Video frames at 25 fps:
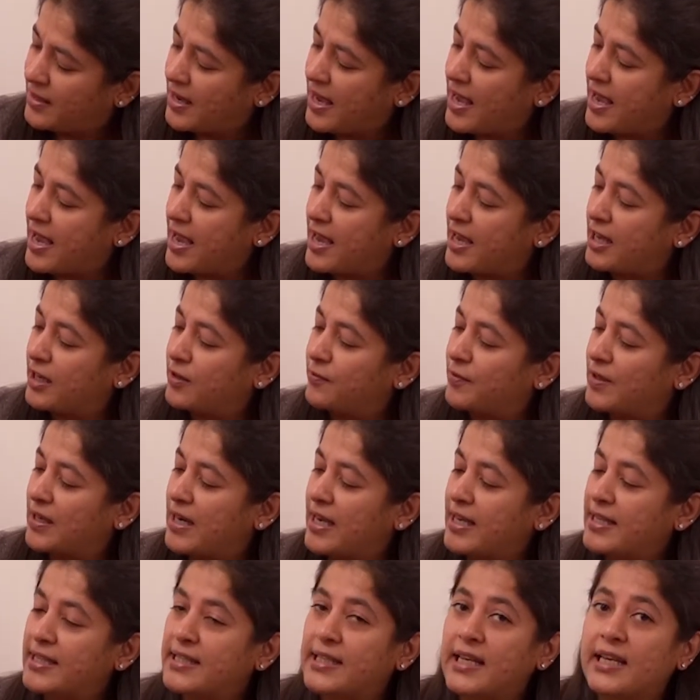And when
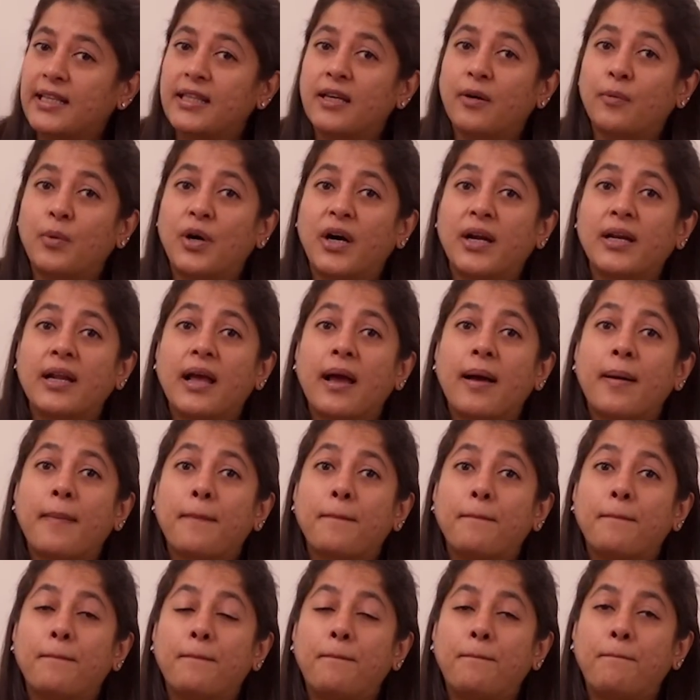I say the word
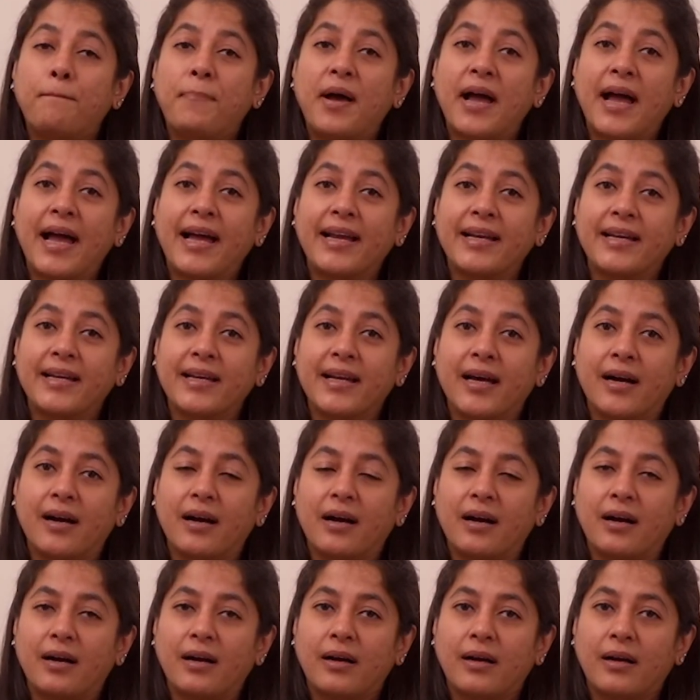
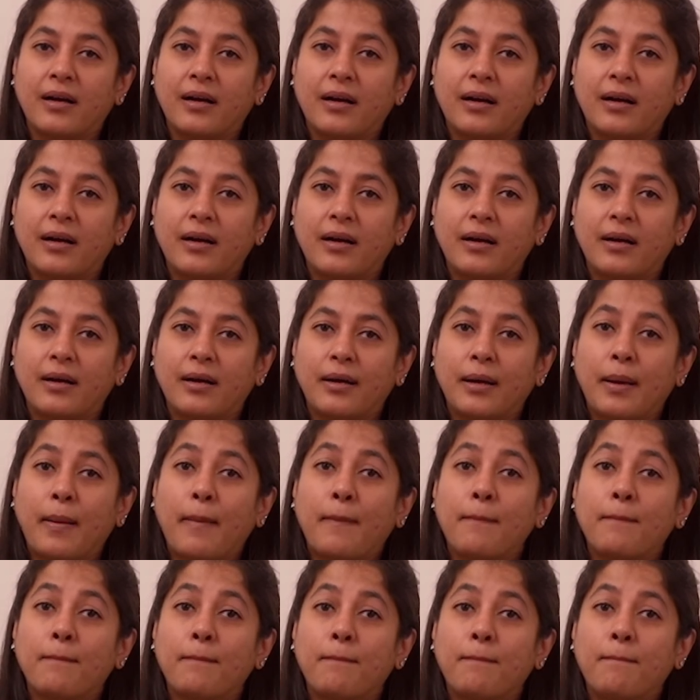panda,
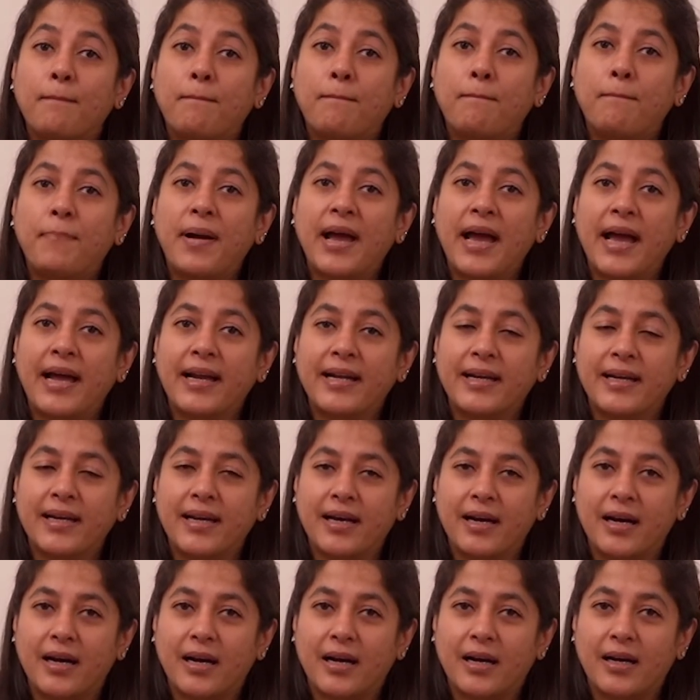
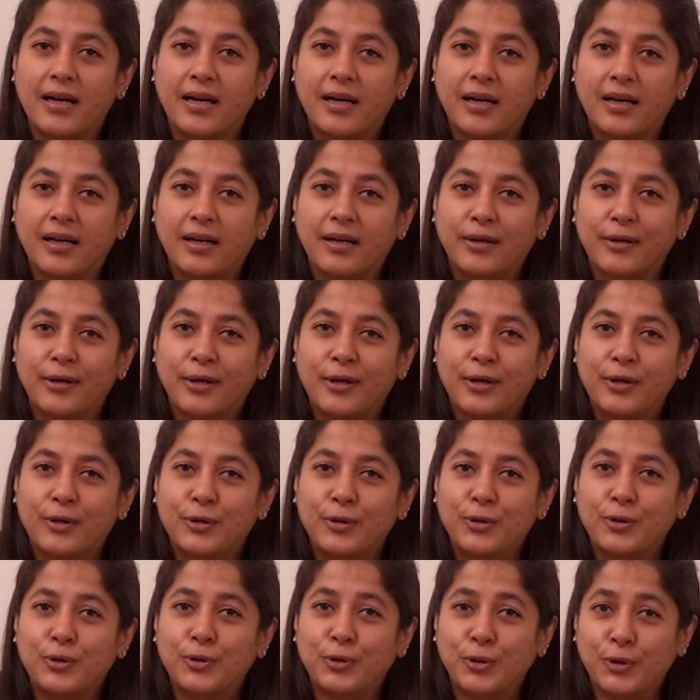panda,
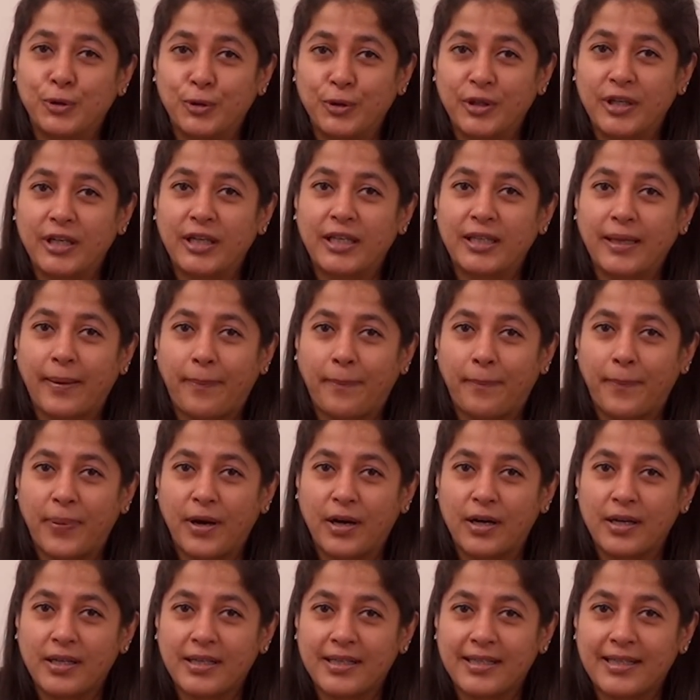do you hear the
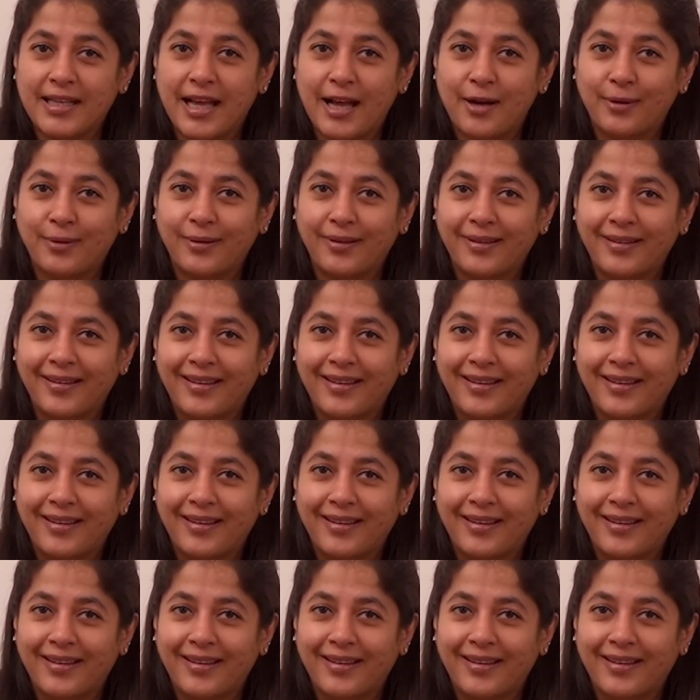p sound?